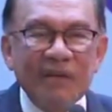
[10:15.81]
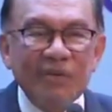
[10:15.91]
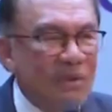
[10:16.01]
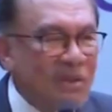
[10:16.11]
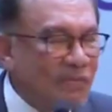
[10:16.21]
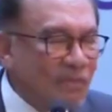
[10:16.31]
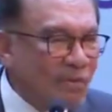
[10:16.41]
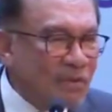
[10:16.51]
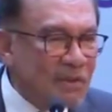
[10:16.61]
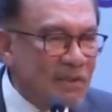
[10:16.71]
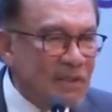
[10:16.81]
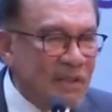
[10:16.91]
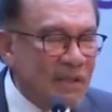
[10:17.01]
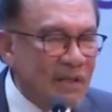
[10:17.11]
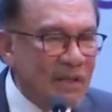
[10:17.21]
This, of course, is
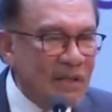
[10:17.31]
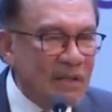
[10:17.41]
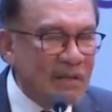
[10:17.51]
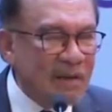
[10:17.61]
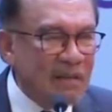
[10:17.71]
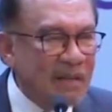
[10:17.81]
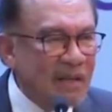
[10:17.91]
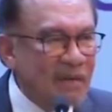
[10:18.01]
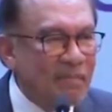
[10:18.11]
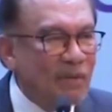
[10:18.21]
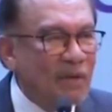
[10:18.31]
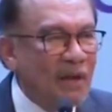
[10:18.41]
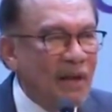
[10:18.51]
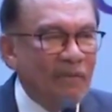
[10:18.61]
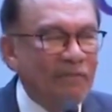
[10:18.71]
nothing about
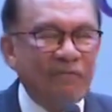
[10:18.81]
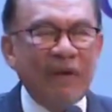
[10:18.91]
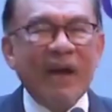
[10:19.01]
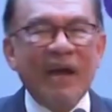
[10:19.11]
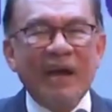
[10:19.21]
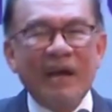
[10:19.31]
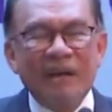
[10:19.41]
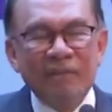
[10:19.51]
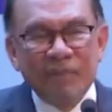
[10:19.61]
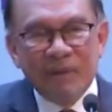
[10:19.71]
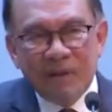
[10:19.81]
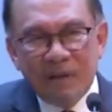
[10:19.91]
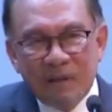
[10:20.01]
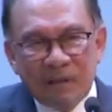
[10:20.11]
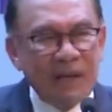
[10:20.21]
a fair
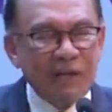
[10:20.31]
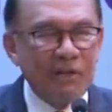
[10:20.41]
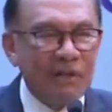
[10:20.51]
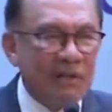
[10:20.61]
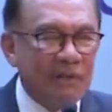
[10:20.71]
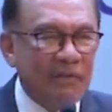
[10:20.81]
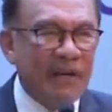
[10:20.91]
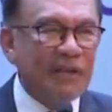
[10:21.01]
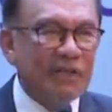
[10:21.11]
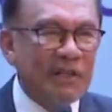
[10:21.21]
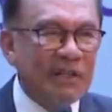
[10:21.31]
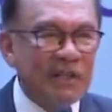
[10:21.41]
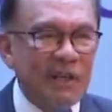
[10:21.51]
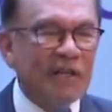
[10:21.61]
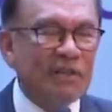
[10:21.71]
international financial
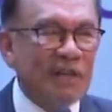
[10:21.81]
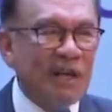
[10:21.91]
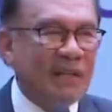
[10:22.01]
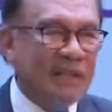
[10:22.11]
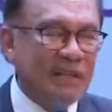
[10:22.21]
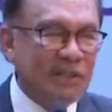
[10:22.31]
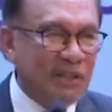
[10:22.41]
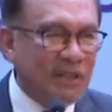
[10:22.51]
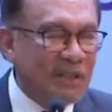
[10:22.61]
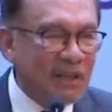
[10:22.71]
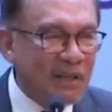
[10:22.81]
international architecture.